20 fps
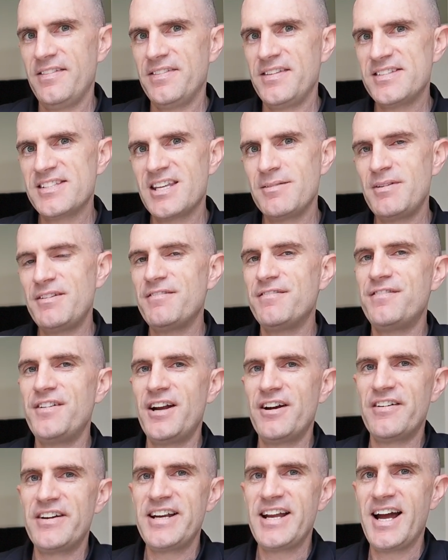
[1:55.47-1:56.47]
This can be
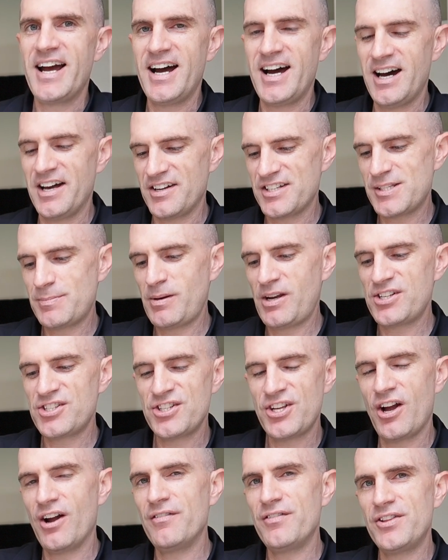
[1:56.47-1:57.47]
very hard,
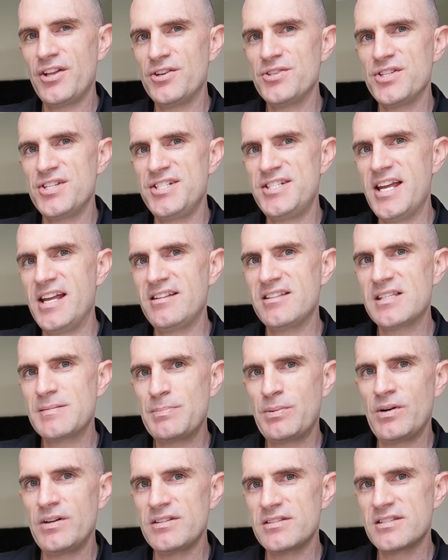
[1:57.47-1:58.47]
especially over those dead
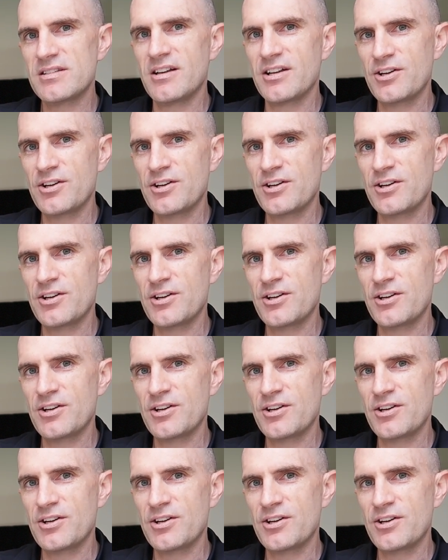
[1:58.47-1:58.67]
spots.